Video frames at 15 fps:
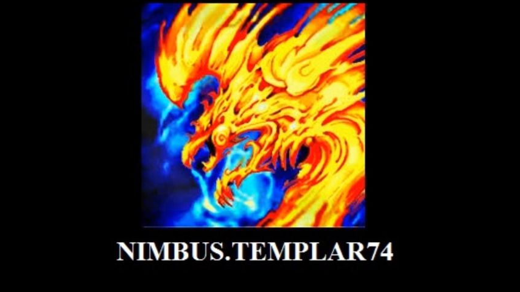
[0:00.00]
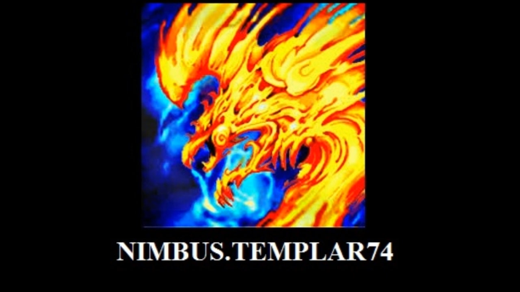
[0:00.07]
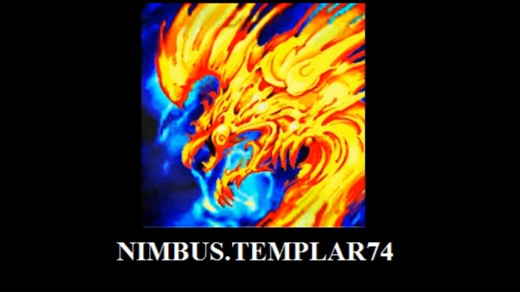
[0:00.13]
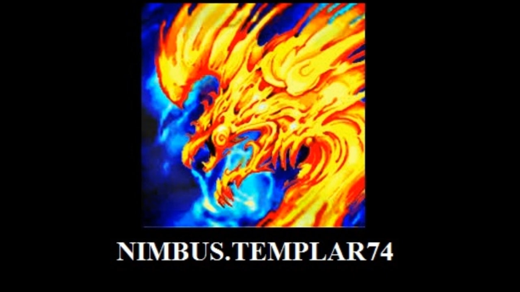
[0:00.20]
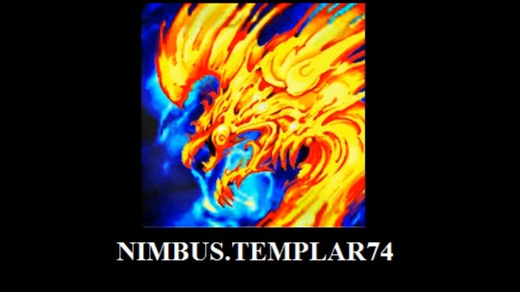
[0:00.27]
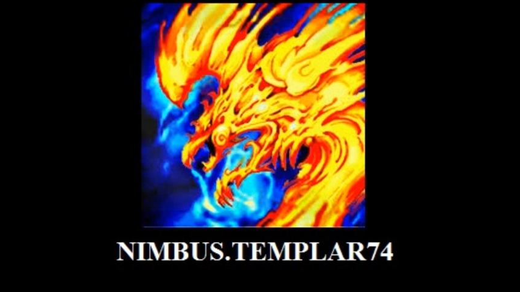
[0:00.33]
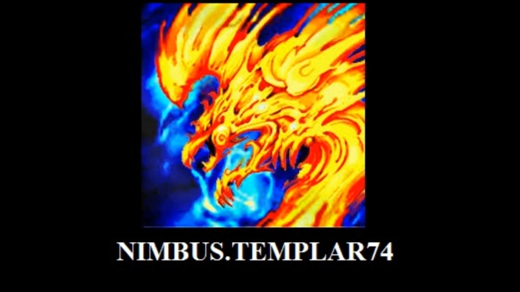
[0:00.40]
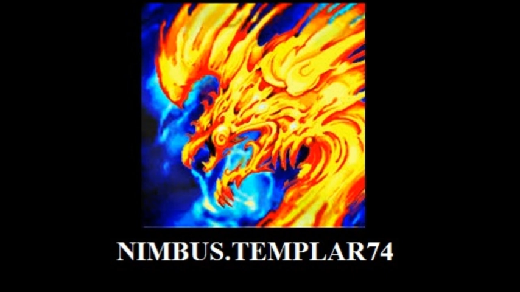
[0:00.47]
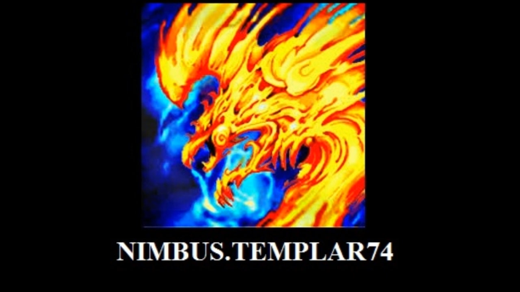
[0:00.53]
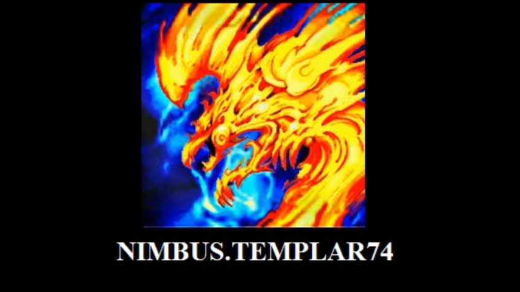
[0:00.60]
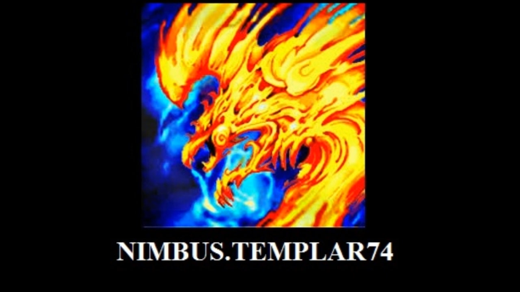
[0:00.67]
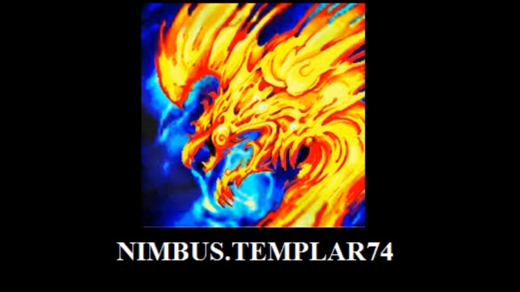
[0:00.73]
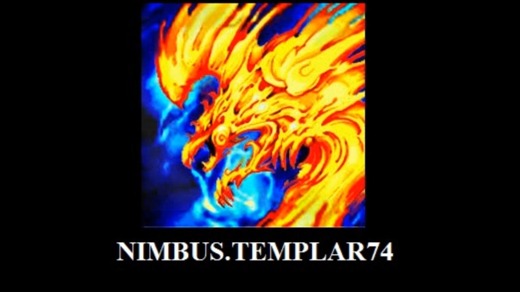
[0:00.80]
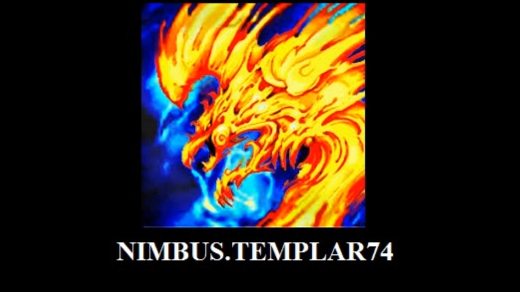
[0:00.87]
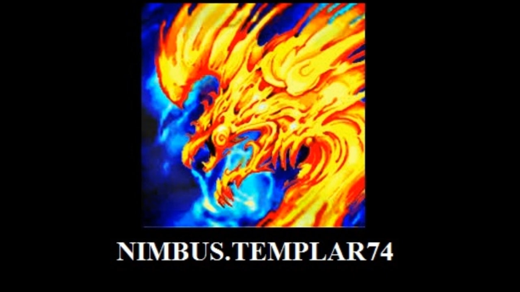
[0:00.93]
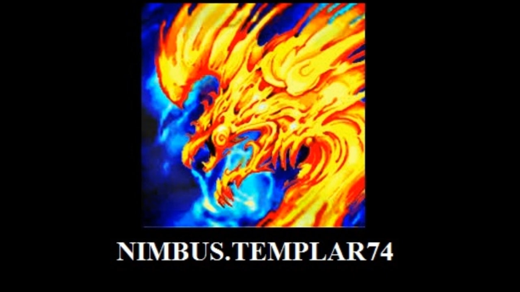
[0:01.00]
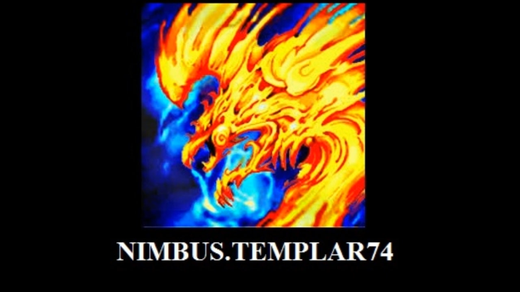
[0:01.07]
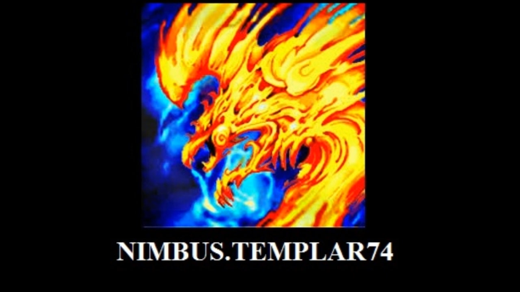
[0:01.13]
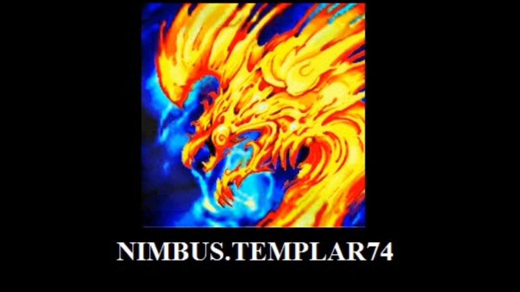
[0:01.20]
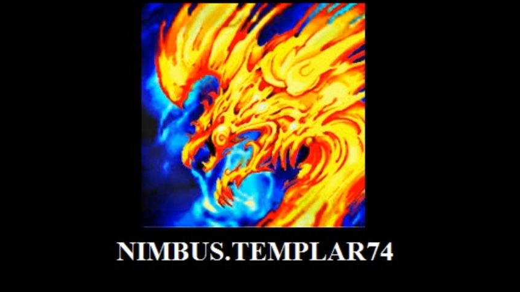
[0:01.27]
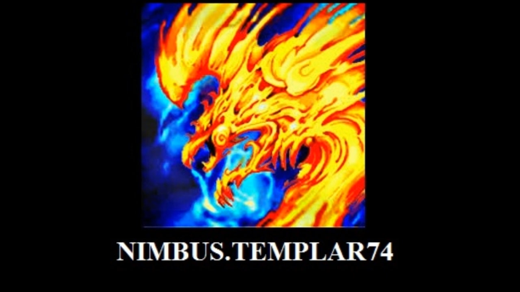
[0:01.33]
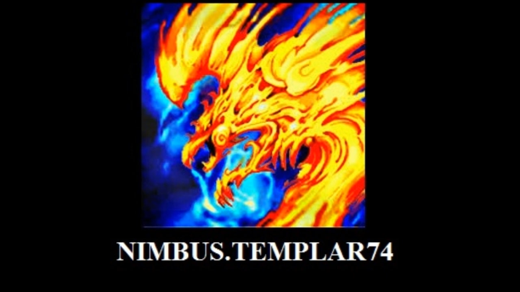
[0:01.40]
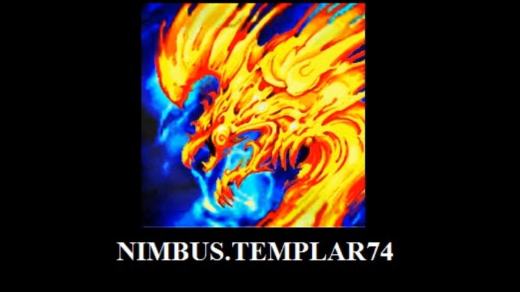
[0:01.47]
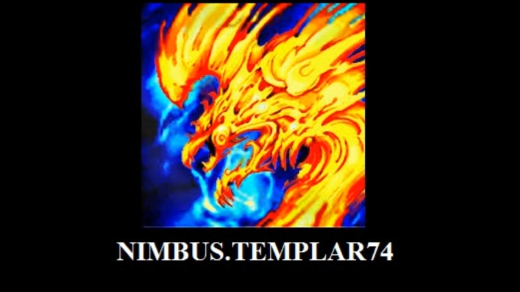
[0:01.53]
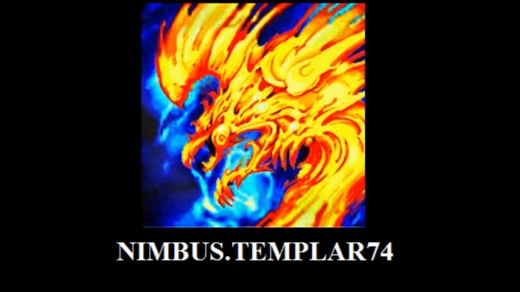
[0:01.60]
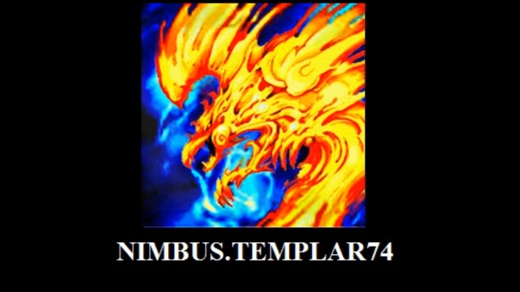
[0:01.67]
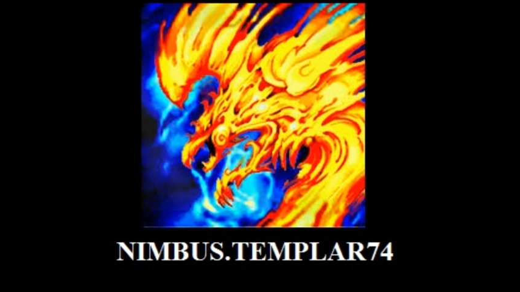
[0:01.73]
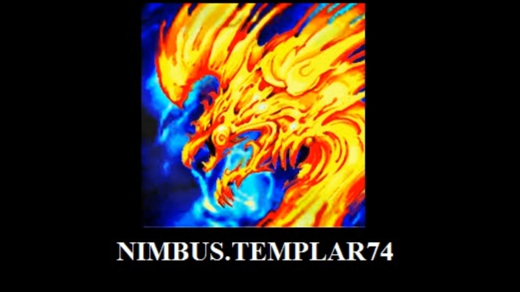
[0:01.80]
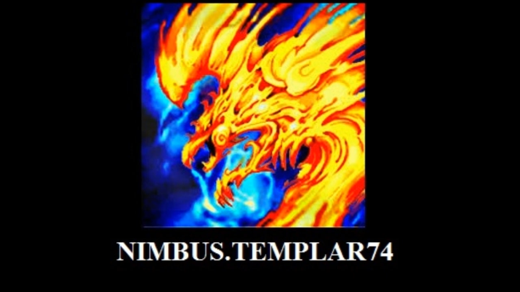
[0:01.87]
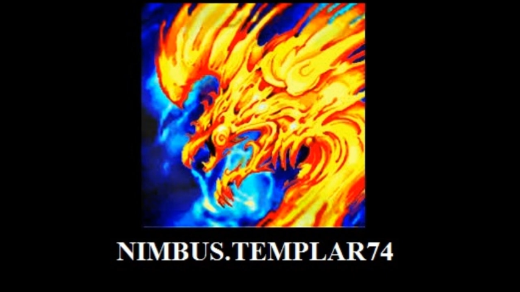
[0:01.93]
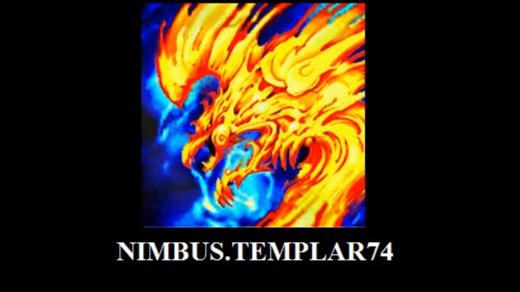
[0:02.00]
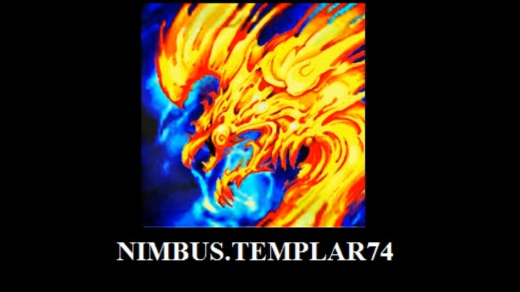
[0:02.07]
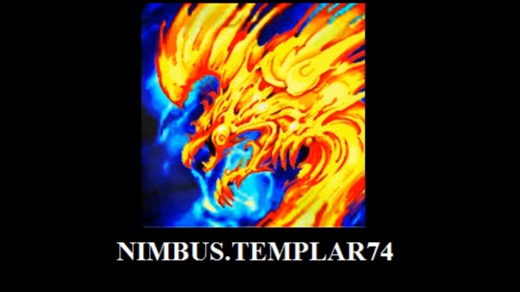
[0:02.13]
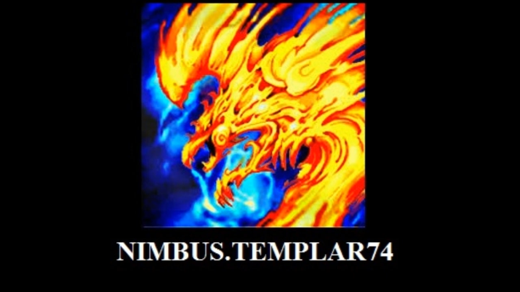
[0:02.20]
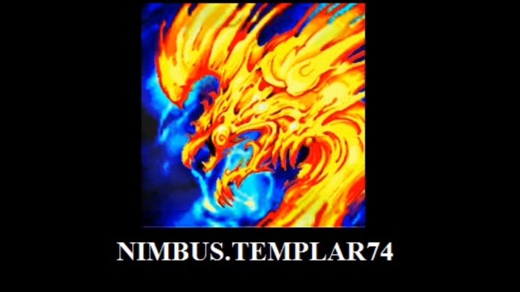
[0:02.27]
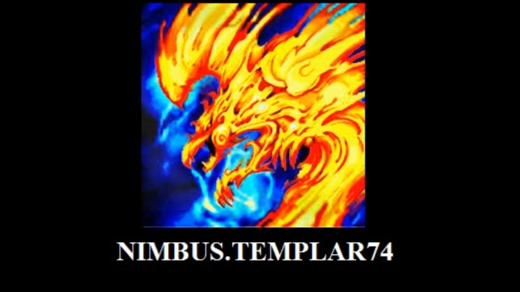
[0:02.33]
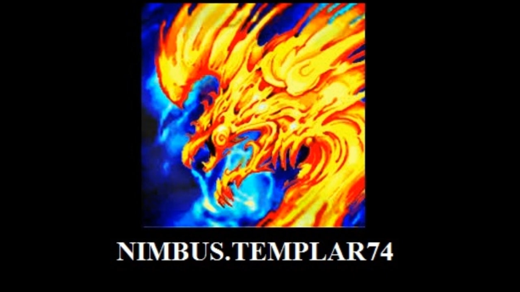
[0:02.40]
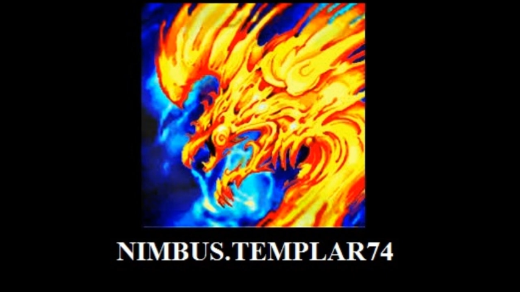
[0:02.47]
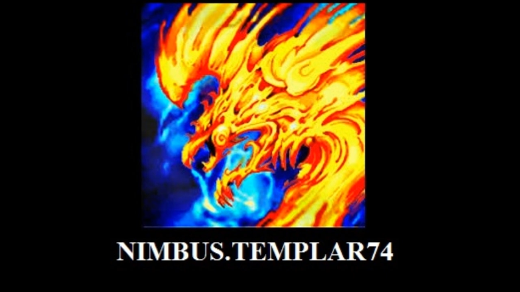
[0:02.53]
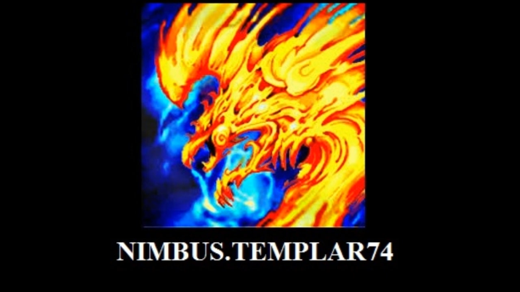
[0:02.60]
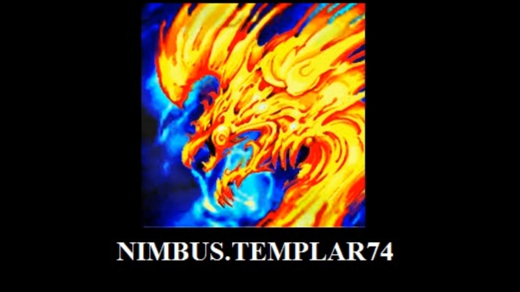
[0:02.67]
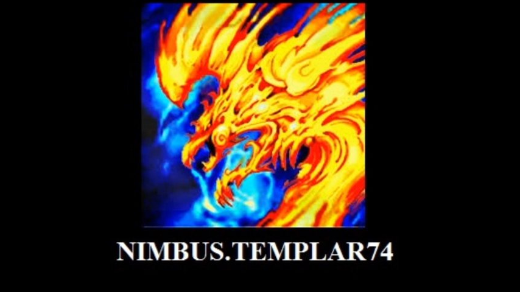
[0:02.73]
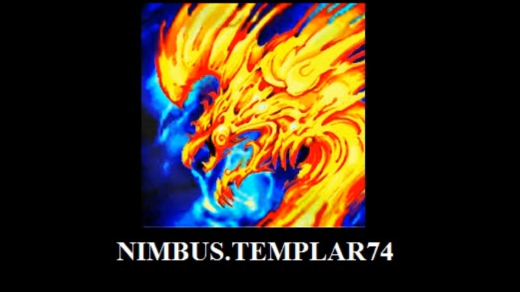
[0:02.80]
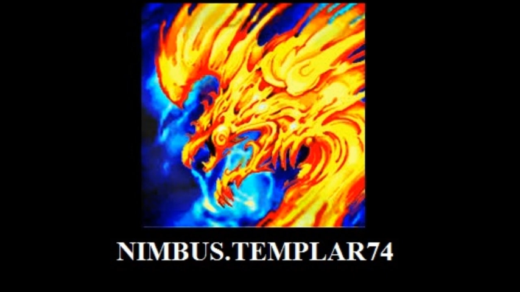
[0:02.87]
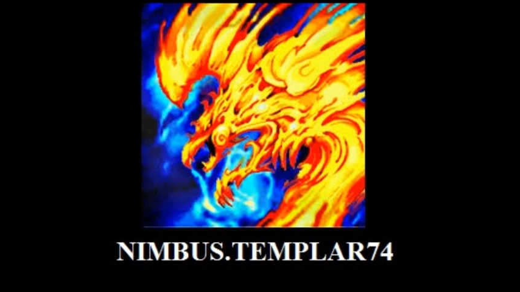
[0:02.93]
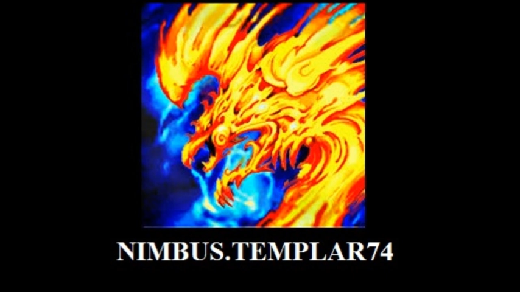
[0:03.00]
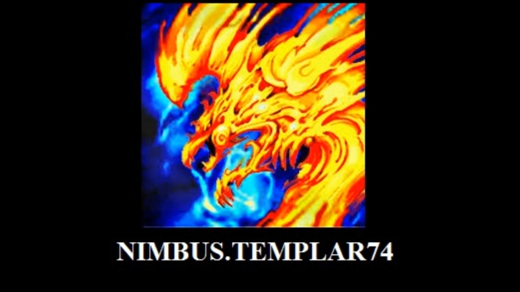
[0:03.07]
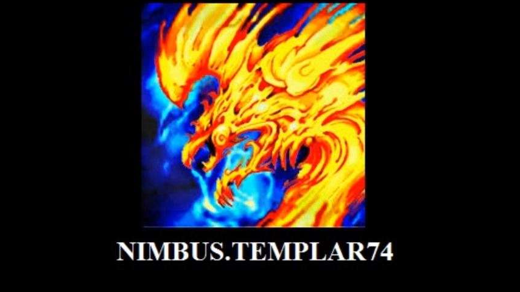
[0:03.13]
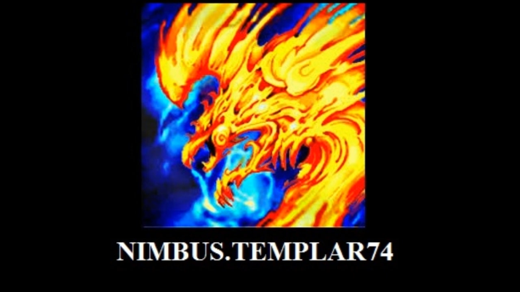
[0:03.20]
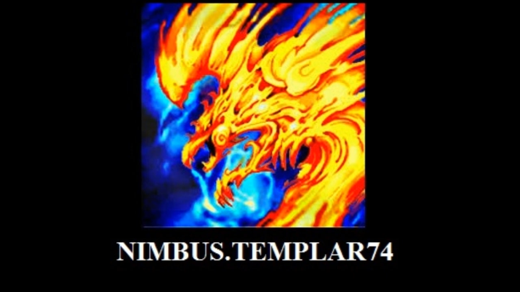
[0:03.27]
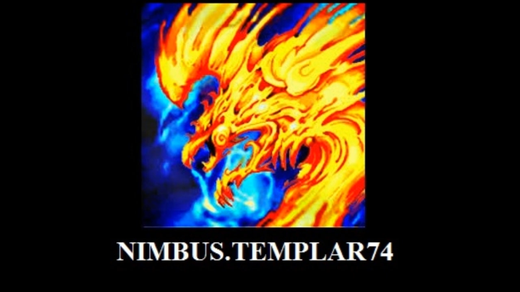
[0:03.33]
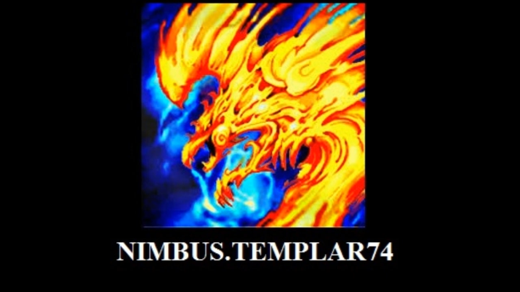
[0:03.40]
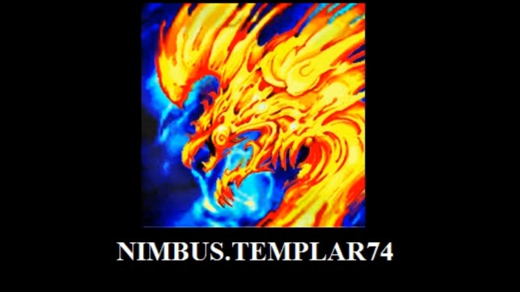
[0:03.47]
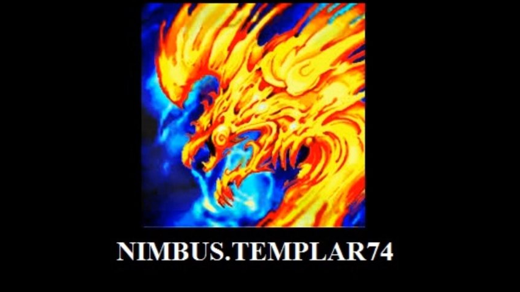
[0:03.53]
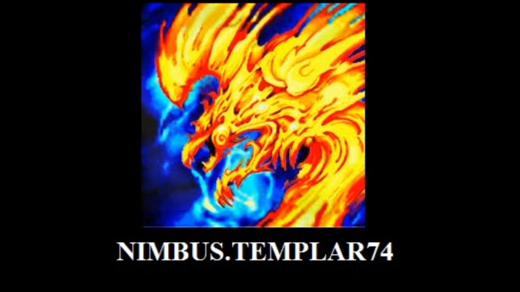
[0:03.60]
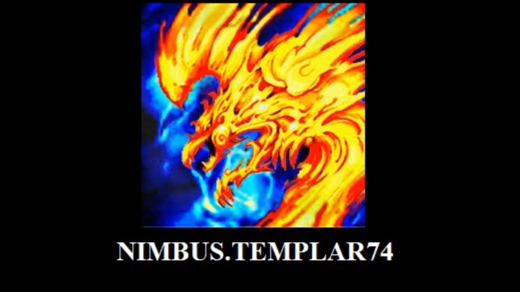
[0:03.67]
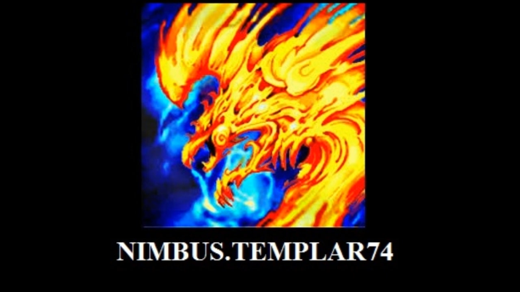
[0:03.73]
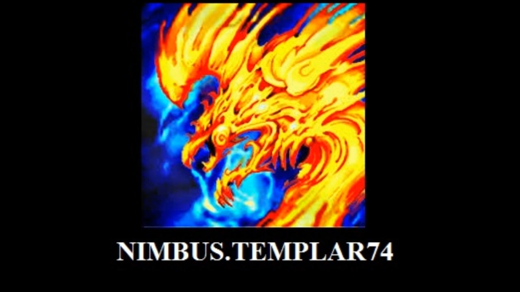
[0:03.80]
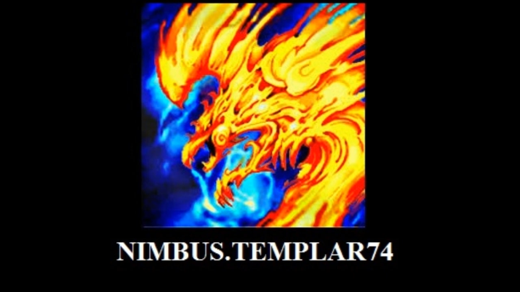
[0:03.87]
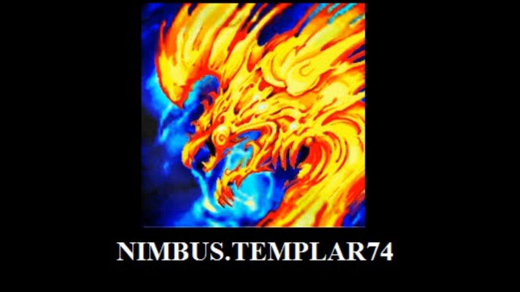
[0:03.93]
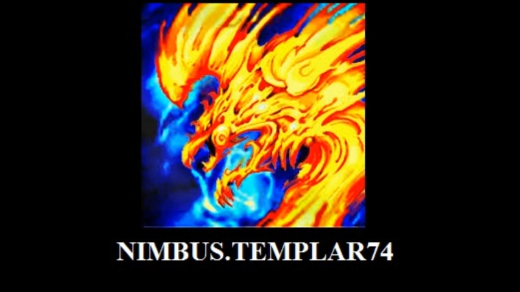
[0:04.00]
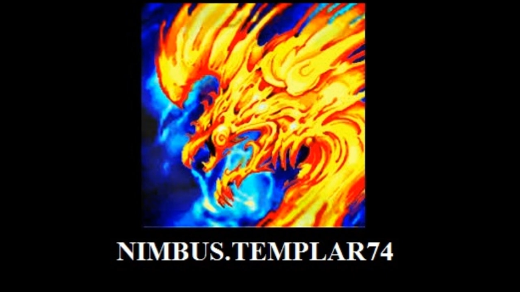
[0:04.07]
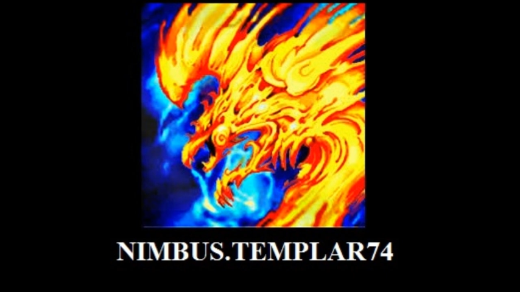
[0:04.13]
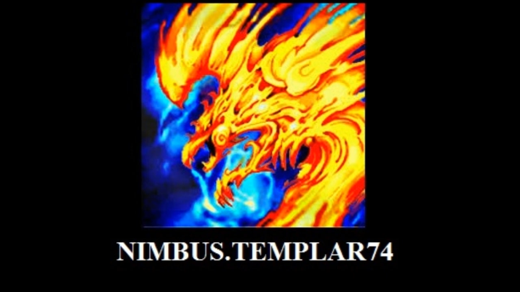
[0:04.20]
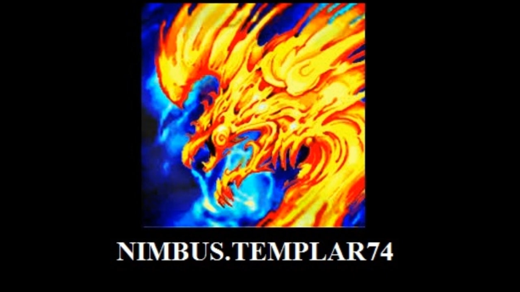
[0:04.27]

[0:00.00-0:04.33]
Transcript: [unreadable: no face in view]